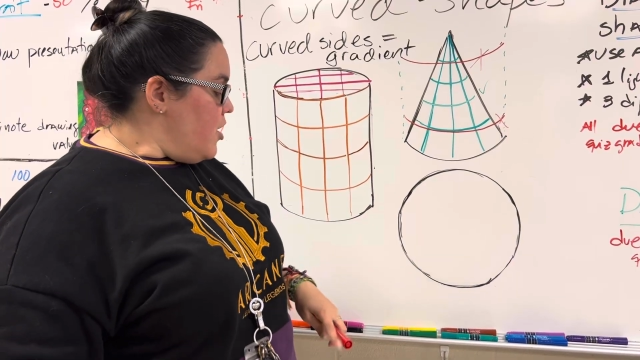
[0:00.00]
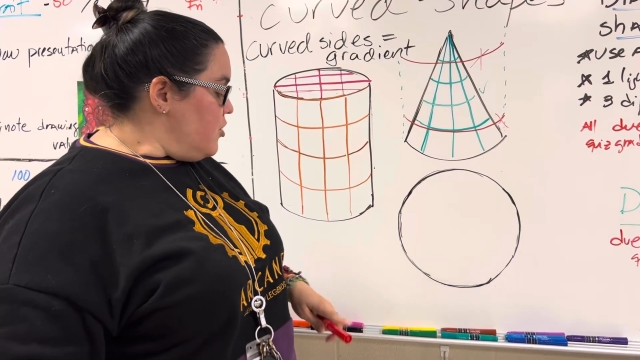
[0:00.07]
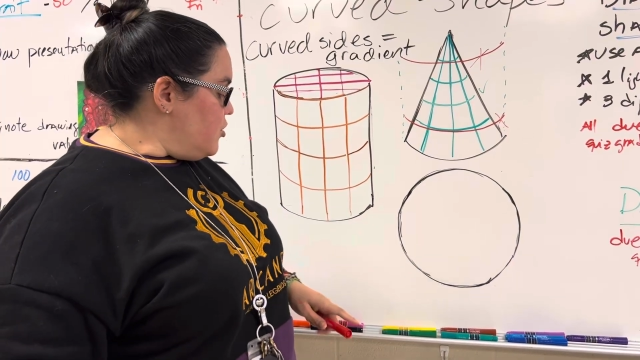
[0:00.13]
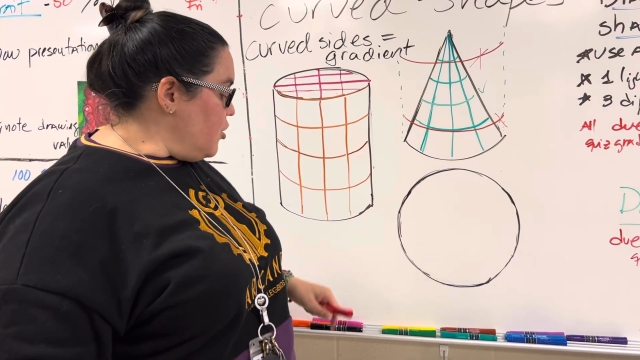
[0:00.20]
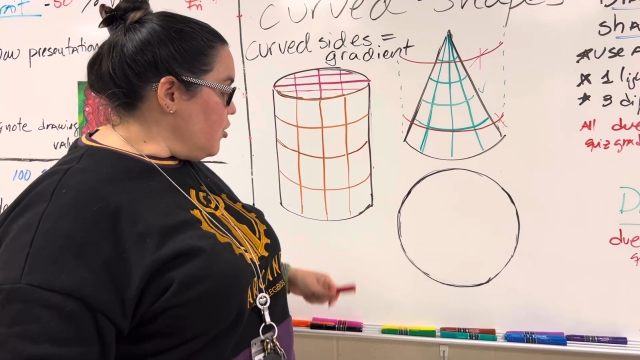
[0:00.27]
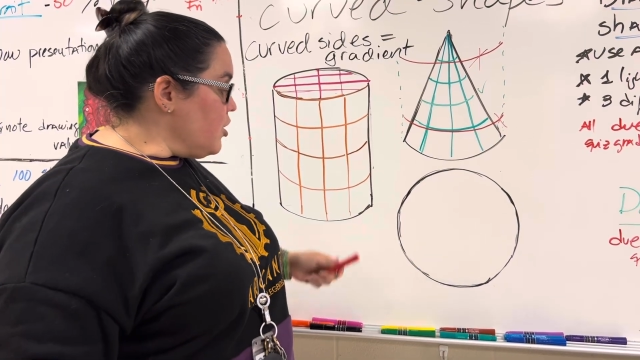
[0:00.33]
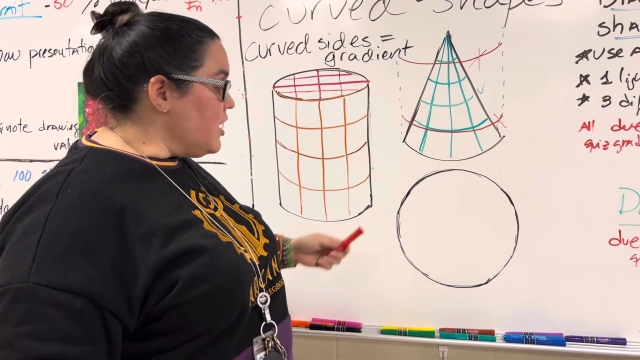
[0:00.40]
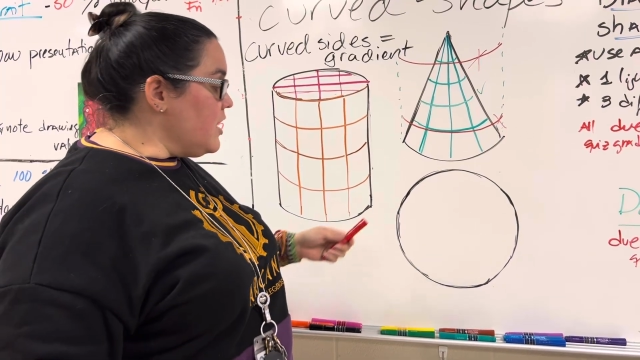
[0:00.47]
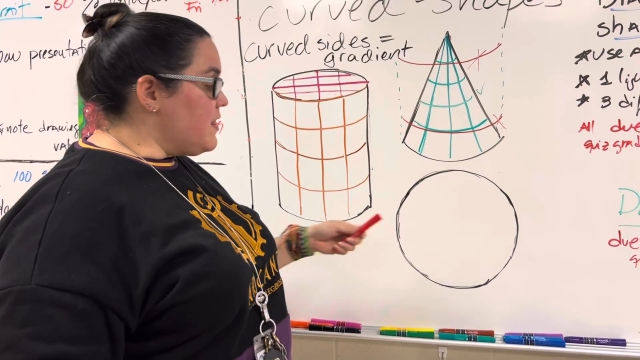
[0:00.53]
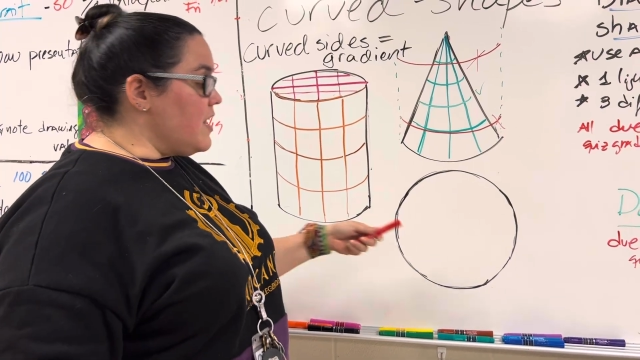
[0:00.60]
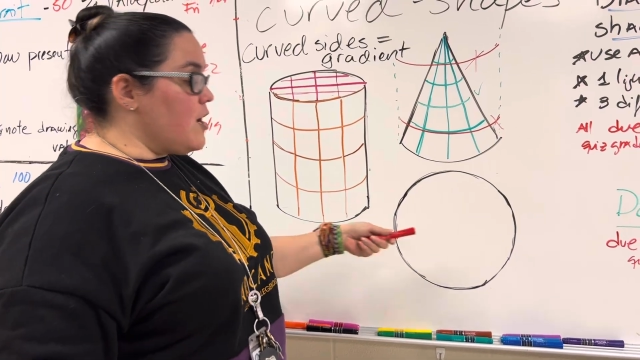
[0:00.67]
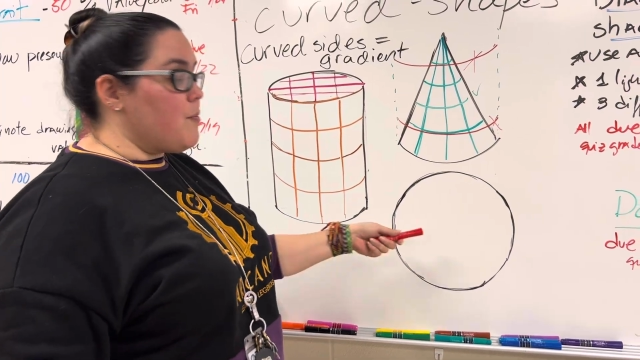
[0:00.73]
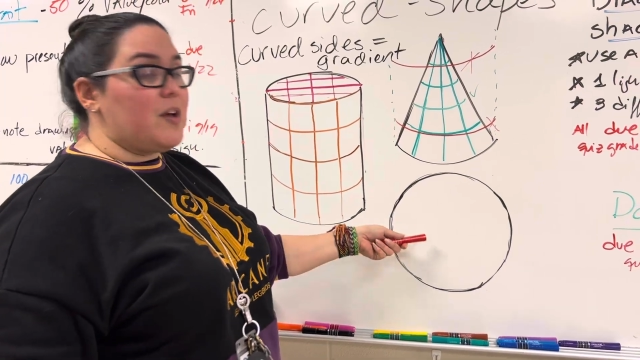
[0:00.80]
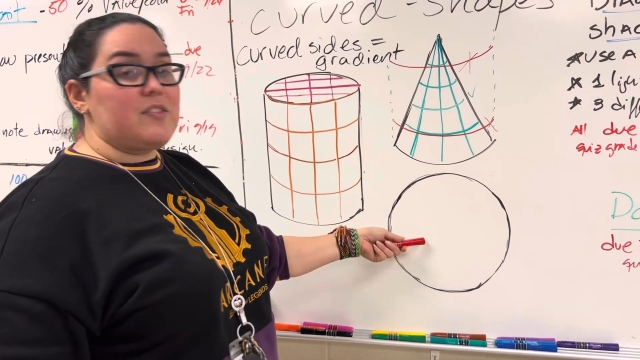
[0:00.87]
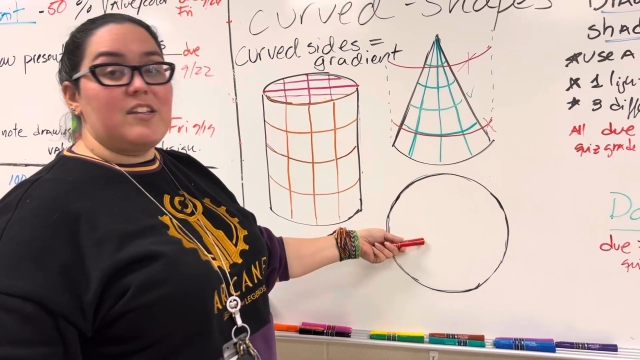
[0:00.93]
So you're gonna
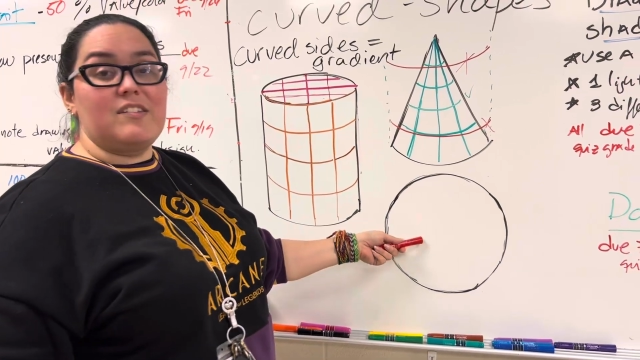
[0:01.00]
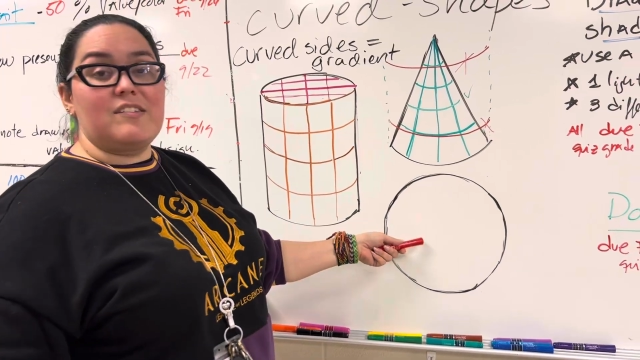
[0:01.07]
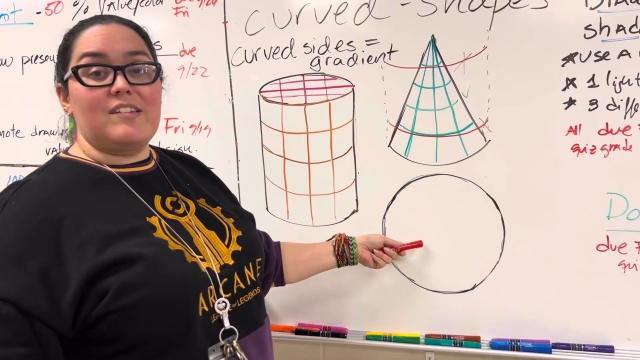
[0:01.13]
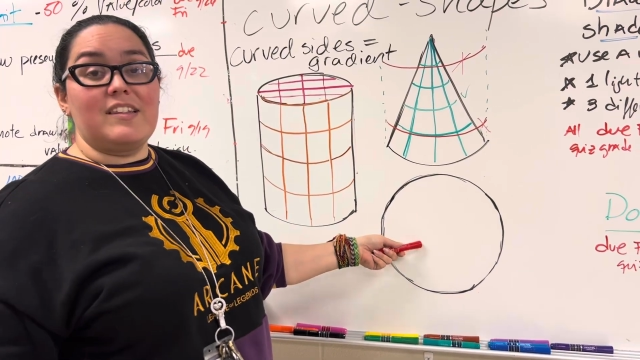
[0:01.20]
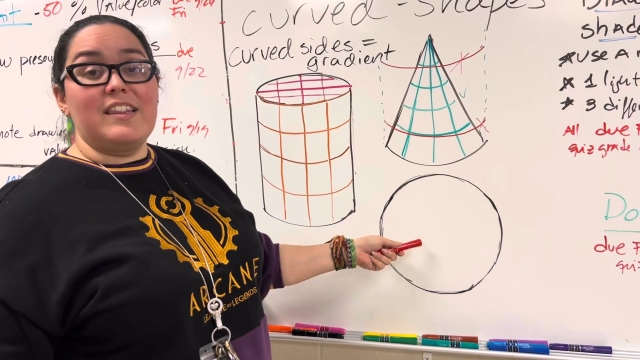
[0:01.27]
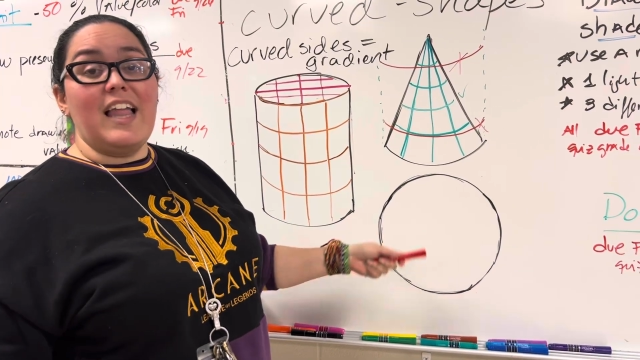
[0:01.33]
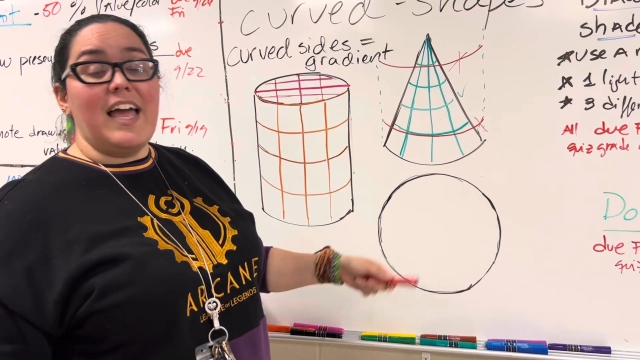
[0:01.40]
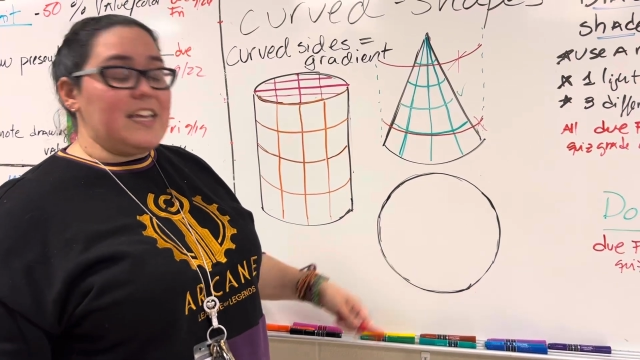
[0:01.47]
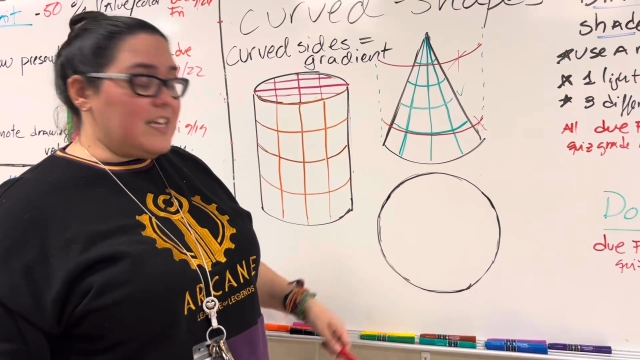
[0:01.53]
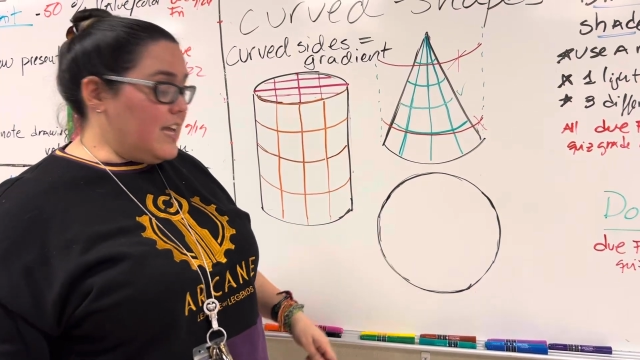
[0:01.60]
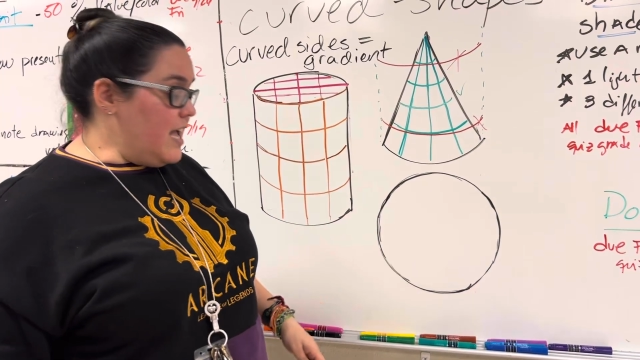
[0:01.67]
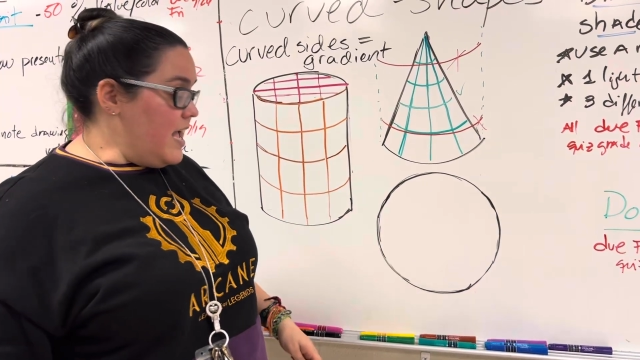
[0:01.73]
think about this like